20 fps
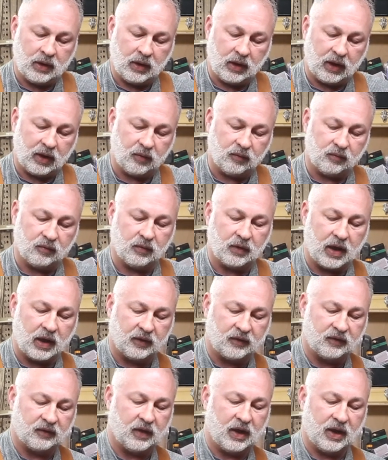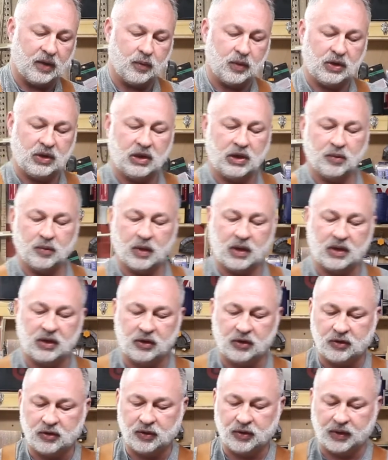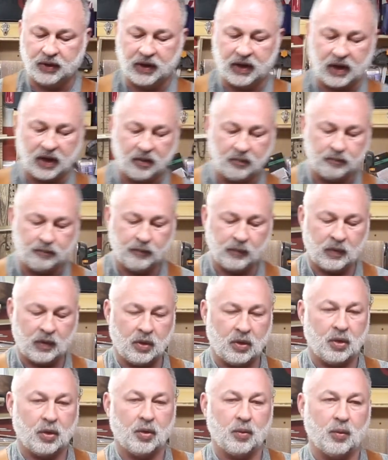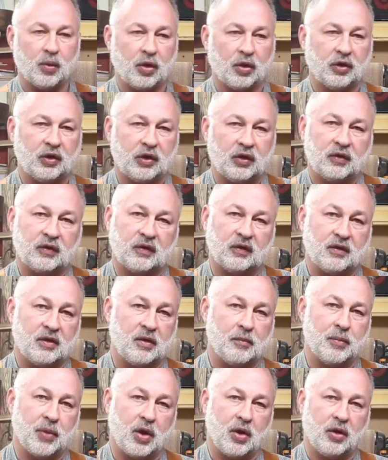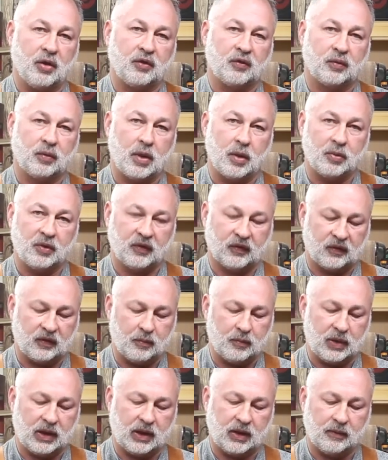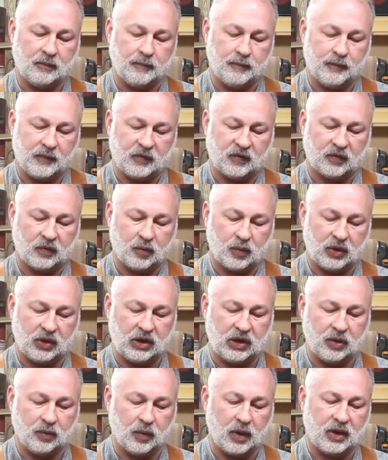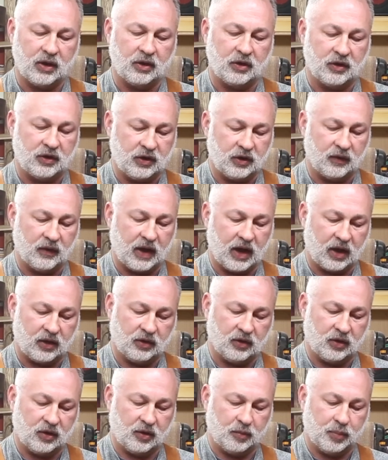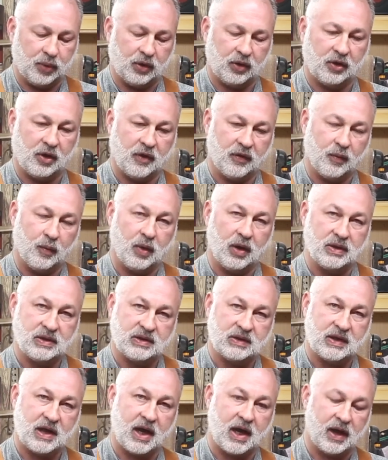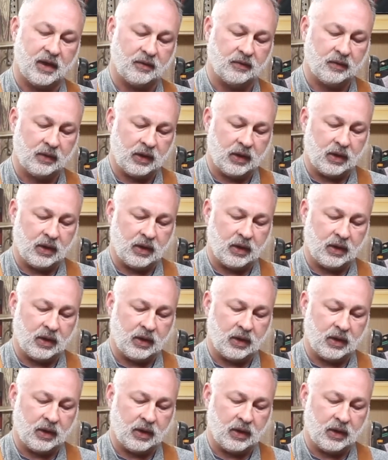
And like I say, when you get ready to glue it up, we're using the barge rubber cement. So when you get ready to do that, you're going to put it on the one side.